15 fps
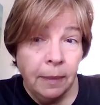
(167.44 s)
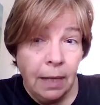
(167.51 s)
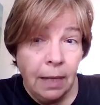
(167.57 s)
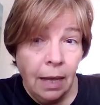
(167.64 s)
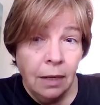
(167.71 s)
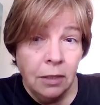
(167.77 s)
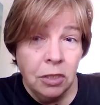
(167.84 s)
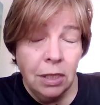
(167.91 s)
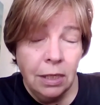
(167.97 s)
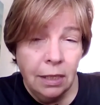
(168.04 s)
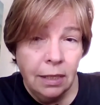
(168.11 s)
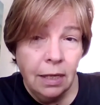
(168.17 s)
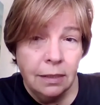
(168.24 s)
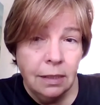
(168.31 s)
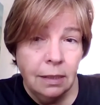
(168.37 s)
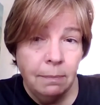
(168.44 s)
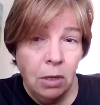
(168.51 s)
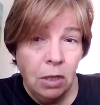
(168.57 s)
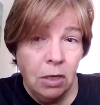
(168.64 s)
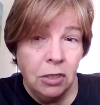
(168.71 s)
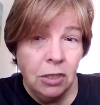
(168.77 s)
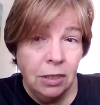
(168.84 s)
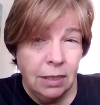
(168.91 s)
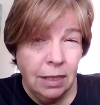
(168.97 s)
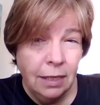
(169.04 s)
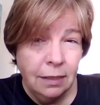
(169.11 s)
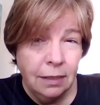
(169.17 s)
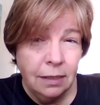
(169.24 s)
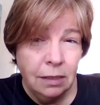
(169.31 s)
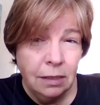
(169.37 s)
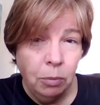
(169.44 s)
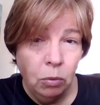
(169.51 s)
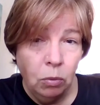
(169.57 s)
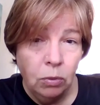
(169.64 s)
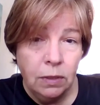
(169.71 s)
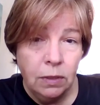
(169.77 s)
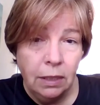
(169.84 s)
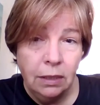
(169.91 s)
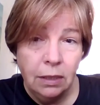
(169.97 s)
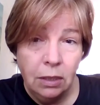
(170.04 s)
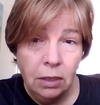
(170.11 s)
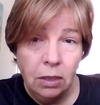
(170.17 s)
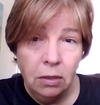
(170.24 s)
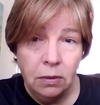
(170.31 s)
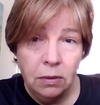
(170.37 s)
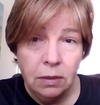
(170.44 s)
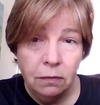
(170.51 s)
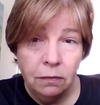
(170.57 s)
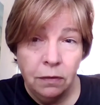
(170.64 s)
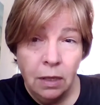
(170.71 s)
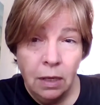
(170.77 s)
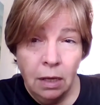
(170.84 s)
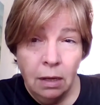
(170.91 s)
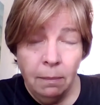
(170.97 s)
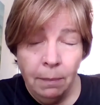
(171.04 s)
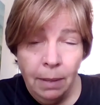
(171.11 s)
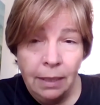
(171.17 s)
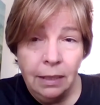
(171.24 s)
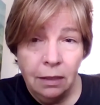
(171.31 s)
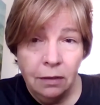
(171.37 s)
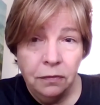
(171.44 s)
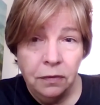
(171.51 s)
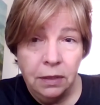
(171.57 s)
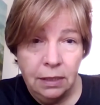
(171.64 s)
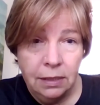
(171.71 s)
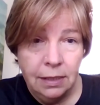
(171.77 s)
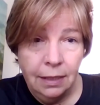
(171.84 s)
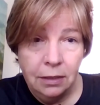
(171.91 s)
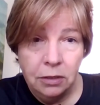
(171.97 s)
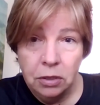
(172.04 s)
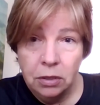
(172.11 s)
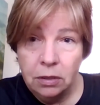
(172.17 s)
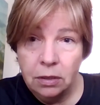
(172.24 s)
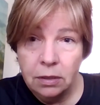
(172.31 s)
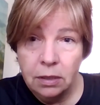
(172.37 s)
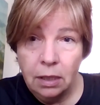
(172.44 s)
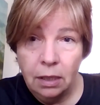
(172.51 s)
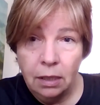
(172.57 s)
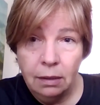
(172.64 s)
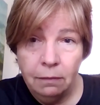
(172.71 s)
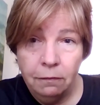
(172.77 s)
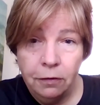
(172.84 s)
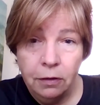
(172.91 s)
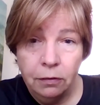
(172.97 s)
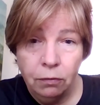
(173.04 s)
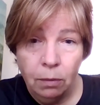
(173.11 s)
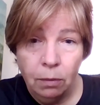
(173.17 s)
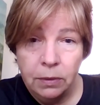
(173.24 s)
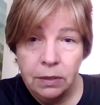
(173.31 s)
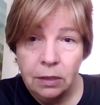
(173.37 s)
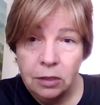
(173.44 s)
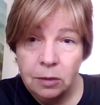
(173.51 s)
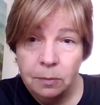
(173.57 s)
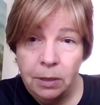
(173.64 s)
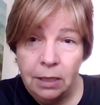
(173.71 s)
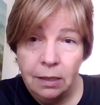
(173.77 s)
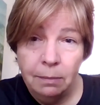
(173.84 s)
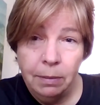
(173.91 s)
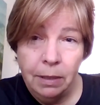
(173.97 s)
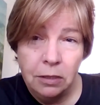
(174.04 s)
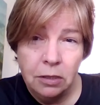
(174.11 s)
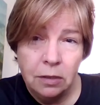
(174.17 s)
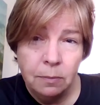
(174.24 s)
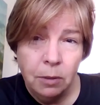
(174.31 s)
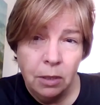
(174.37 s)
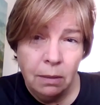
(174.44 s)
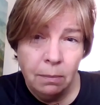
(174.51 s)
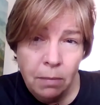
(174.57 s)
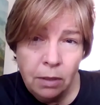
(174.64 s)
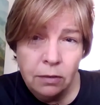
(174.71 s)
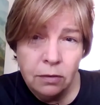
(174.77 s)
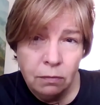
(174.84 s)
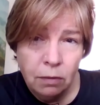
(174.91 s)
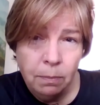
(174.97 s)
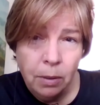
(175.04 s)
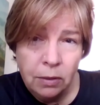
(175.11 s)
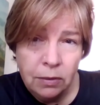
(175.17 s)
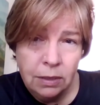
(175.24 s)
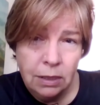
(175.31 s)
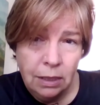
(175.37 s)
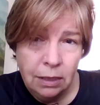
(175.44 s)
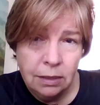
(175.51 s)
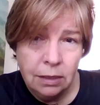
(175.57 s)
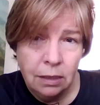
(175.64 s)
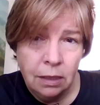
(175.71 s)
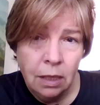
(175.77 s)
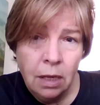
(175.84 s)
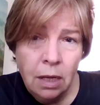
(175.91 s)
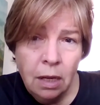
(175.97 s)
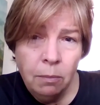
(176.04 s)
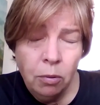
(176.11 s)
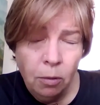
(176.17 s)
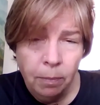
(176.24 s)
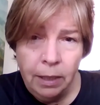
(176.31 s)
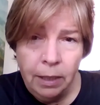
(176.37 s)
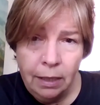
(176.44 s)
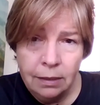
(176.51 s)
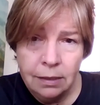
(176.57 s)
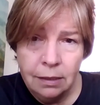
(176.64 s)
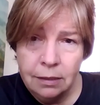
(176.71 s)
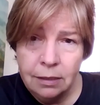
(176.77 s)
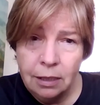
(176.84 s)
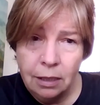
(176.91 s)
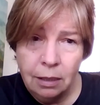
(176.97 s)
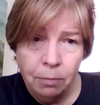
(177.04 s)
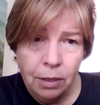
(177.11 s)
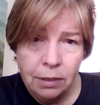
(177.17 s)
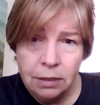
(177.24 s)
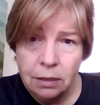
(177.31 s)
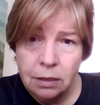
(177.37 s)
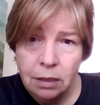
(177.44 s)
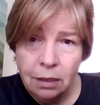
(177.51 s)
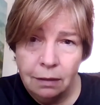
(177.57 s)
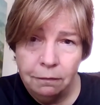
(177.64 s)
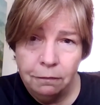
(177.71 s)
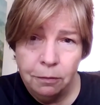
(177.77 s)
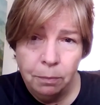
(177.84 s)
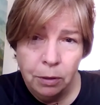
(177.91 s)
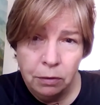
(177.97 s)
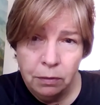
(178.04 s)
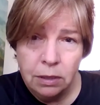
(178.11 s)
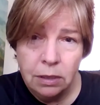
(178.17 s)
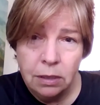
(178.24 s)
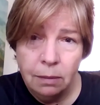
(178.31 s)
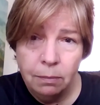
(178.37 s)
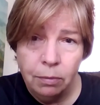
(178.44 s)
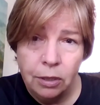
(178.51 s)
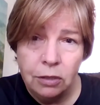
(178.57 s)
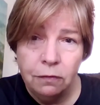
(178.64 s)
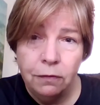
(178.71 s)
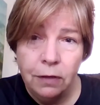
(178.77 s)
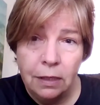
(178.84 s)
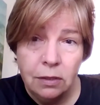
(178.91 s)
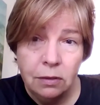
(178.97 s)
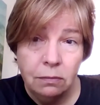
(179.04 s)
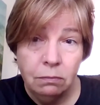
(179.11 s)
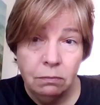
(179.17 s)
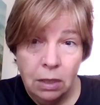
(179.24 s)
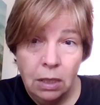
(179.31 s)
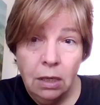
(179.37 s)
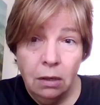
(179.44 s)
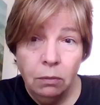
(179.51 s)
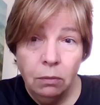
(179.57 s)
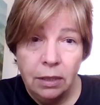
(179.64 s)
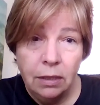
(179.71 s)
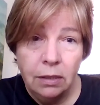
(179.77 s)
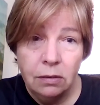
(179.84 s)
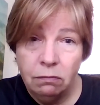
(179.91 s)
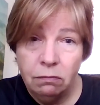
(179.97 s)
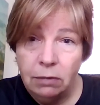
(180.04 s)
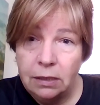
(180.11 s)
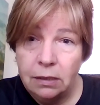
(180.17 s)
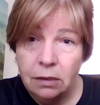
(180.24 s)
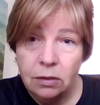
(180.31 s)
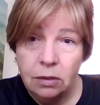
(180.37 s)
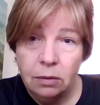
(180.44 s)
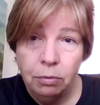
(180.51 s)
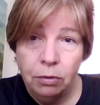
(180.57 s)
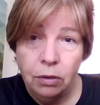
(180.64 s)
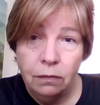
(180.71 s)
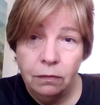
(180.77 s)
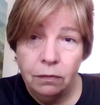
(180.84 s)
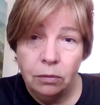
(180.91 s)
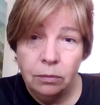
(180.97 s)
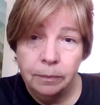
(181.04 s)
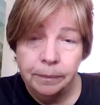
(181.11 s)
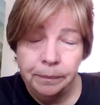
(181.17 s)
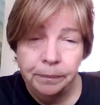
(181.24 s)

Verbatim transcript: actually, there's emerging data supporting the use of many of these agents uh, for thrombocytopenic patients, but the most robust data probably exists at the present time for pacritinib, which fits with its recent approval.